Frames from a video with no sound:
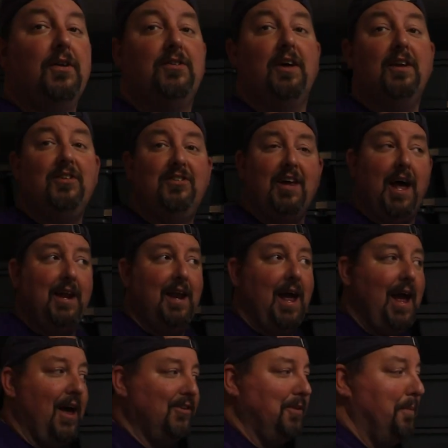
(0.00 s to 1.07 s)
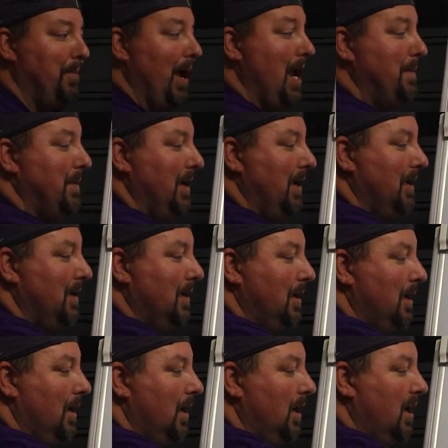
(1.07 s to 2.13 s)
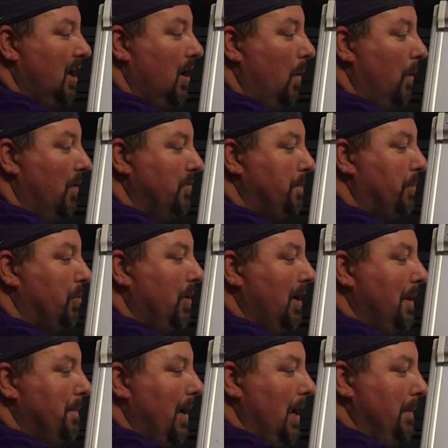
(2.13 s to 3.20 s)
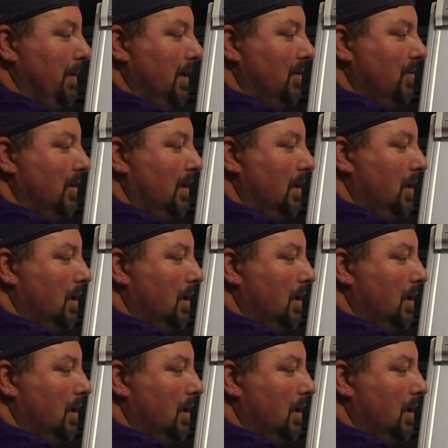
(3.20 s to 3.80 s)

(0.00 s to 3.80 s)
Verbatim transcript: Sunset, as a baby, was pretty babies.